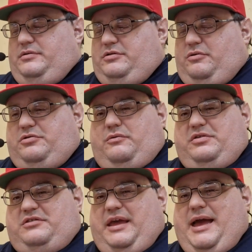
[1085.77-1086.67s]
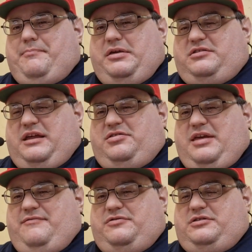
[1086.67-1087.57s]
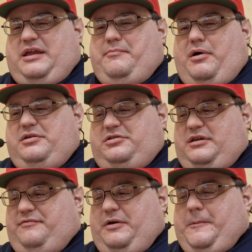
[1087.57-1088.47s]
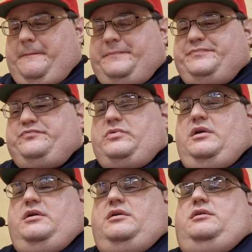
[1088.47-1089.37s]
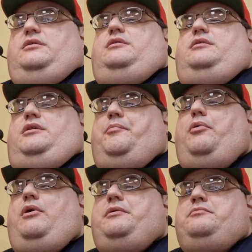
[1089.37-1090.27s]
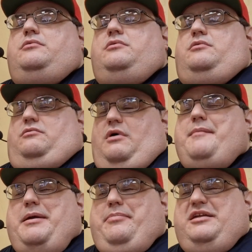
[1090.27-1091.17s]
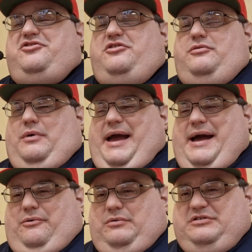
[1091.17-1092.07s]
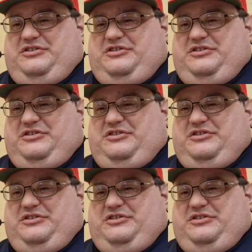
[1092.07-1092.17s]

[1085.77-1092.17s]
So as always, stay happy, stay safe, stay positive. Your boy, Robbie P2, out.